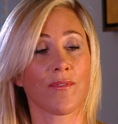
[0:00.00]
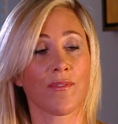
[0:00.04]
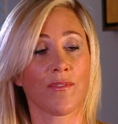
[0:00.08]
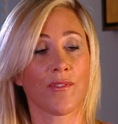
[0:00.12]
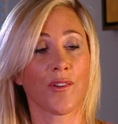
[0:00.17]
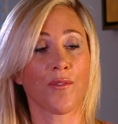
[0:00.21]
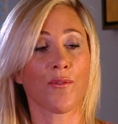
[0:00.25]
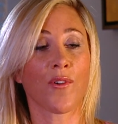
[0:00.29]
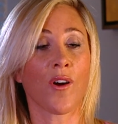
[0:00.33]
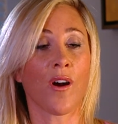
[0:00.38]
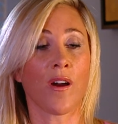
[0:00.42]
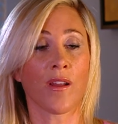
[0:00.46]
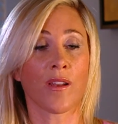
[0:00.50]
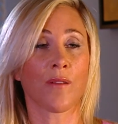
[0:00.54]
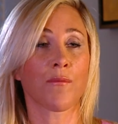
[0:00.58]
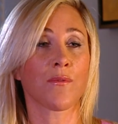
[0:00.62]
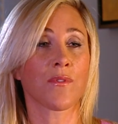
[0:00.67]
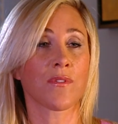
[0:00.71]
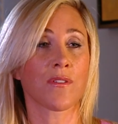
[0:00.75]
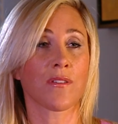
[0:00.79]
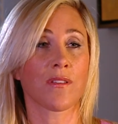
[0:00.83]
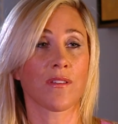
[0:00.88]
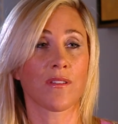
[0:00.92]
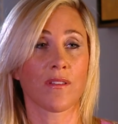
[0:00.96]
you're right, it
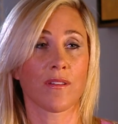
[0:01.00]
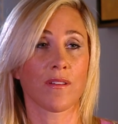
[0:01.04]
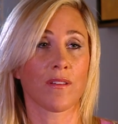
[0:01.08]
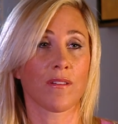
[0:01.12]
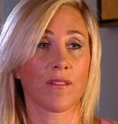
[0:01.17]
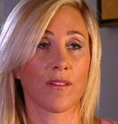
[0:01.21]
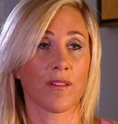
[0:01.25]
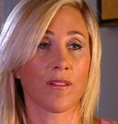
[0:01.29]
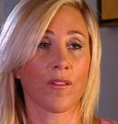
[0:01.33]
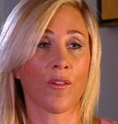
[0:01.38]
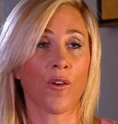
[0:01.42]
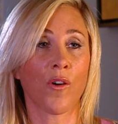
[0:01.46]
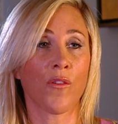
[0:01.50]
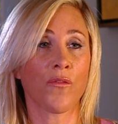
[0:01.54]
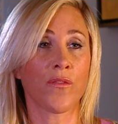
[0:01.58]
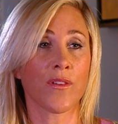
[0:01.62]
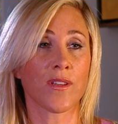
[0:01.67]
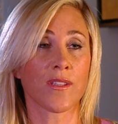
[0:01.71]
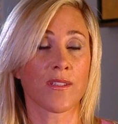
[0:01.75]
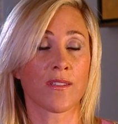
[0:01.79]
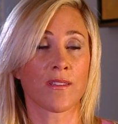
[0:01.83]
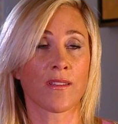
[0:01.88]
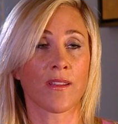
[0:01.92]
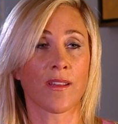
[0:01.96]
was
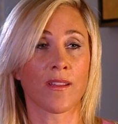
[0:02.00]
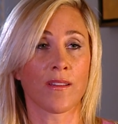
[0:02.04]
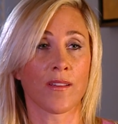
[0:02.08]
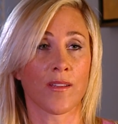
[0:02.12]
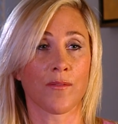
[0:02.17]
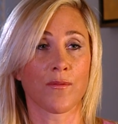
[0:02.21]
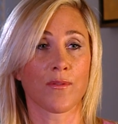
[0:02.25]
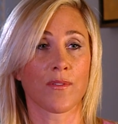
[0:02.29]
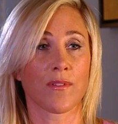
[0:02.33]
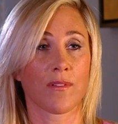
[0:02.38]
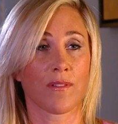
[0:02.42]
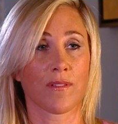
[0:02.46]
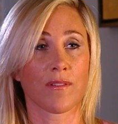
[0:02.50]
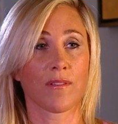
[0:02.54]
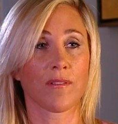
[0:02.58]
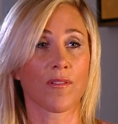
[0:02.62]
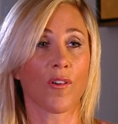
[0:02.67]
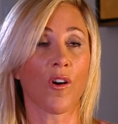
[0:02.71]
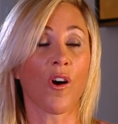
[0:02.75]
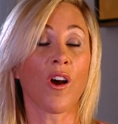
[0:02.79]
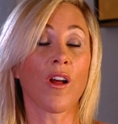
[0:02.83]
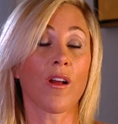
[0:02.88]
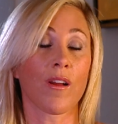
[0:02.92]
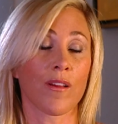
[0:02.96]
obvious then.
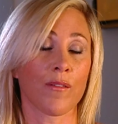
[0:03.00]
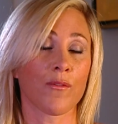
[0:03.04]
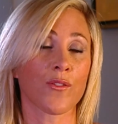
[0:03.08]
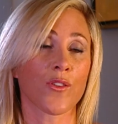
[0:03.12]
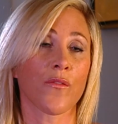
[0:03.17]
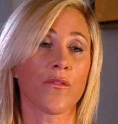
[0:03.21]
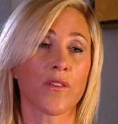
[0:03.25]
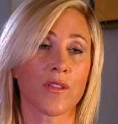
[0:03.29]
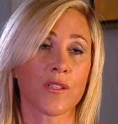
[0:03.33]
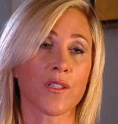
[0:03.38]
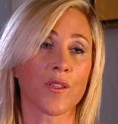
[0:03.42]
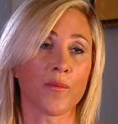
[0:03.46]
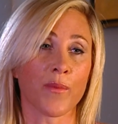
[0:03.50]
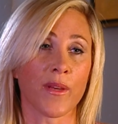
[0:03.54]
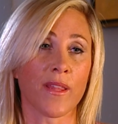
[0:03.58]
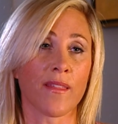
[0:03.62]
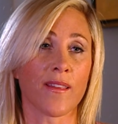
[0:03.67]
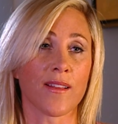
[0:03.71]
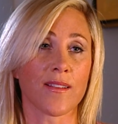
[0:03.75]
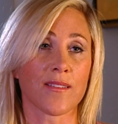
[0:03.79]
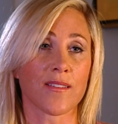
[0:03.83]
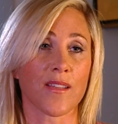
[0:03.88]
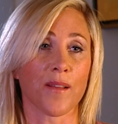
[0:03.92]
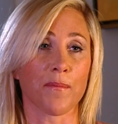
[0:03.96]
It was obvious to me
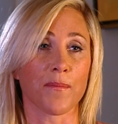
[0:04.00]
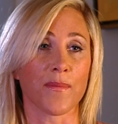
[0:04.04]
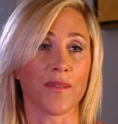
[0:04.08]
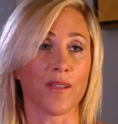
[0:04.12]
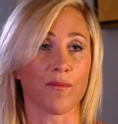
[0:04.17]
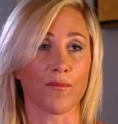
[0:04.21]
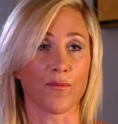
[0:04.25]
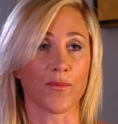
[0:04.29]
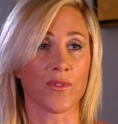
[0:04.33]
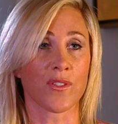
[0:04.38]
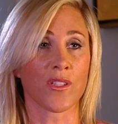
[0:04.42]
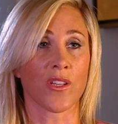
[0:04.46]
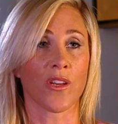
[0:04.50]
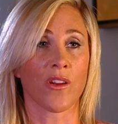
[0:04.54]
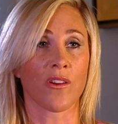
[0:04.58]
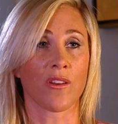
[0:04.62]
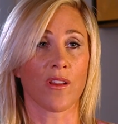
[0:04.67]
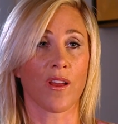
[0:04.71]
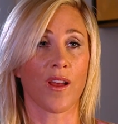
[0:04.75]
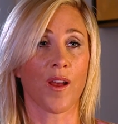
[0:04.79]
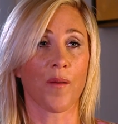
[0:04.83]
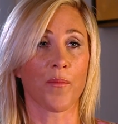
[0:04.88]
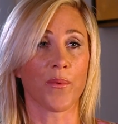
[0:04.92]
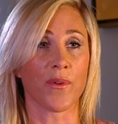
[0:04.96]
then something was going
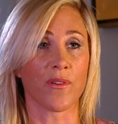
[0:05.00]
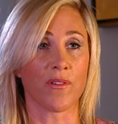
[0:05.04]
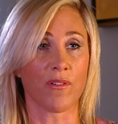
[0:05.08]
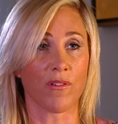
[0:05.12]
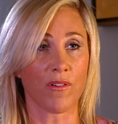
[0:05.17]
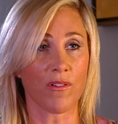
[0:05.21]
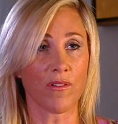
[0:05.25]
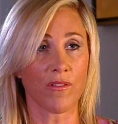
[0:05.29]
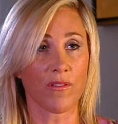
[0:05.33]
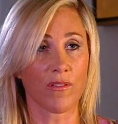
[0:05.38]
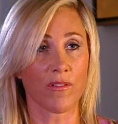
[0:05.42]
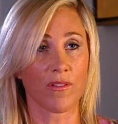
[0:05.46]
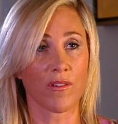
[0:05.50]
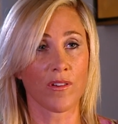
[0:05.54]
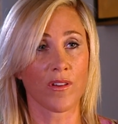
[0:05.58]
to happen, you know.